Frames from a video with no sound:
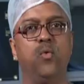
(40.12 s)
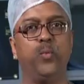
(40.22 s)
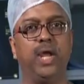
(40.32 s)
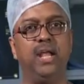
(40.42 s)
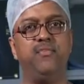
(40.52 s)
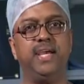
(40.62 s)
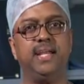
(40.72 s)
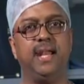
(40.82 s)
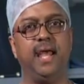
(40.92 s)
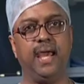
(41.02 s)
We are living
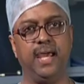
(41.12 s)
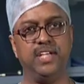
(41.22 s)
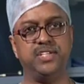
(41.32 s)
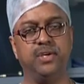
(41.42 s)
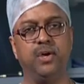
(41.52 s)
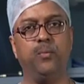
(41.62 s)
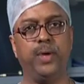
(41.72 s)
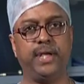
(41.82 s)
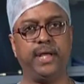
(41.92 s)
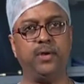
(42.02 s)
in an age
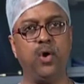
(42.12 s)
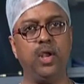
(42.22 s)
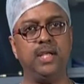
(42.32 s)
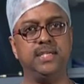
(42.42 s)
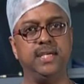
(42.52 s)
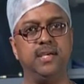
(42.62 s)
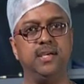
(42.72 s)
where technology